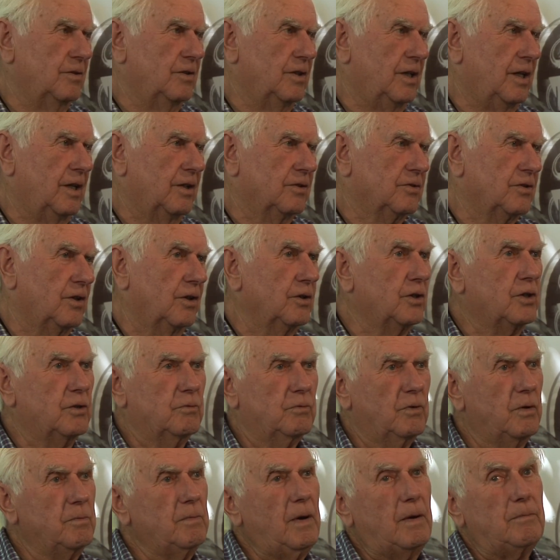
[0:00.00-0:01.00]
yes, I can
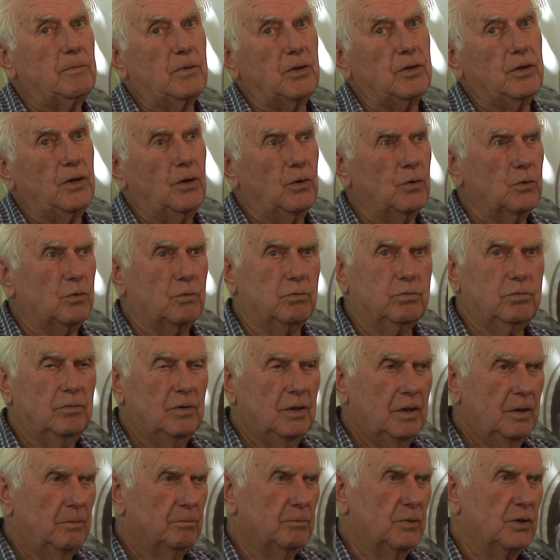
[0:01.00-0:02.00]
remember the old
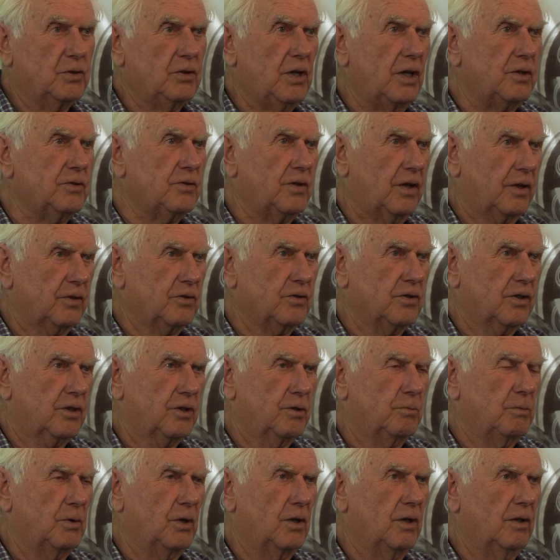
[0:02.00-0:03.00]
Majestic
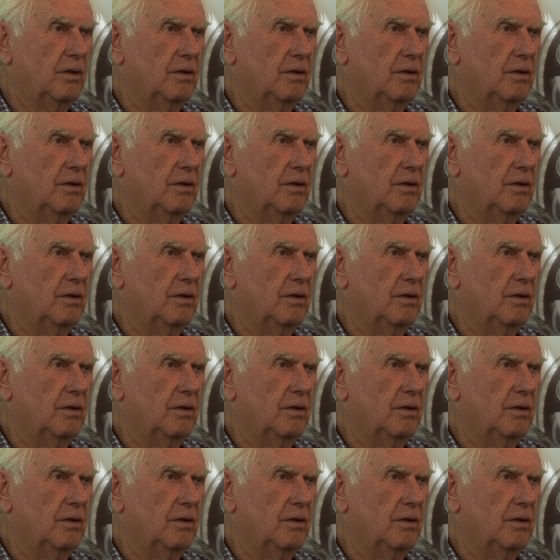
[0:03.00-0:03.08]
Cinema.